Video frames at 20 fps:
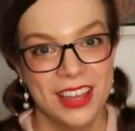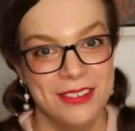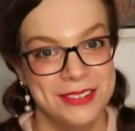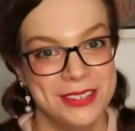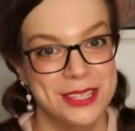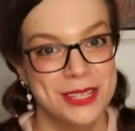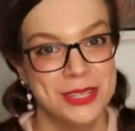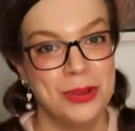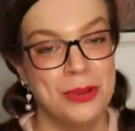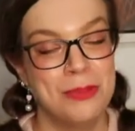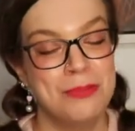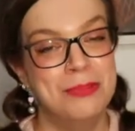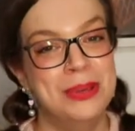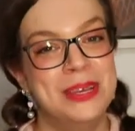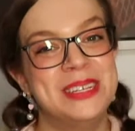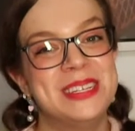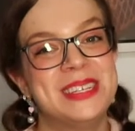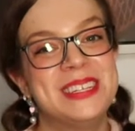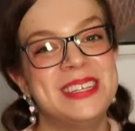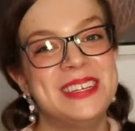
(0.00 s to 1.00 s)
I was so
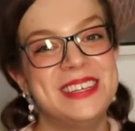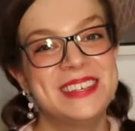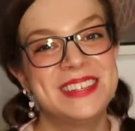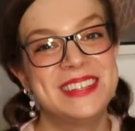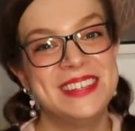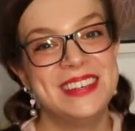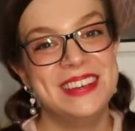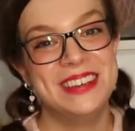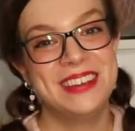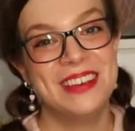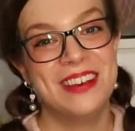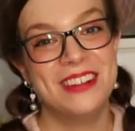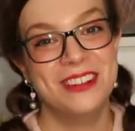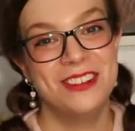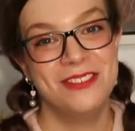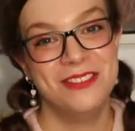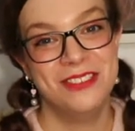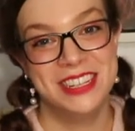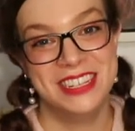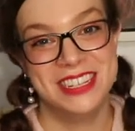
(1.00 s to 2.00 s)
busy seeing all
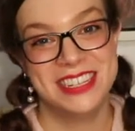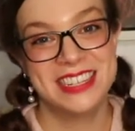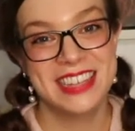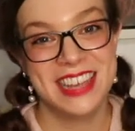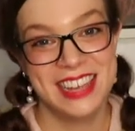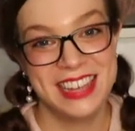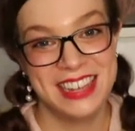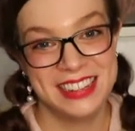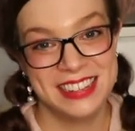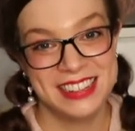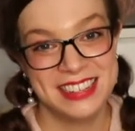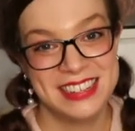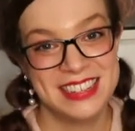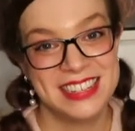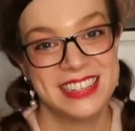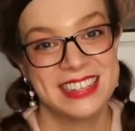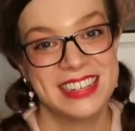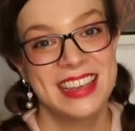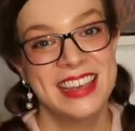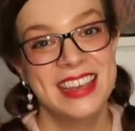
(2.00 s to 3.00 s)
of the
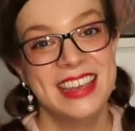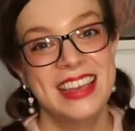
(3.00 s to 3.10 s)
sights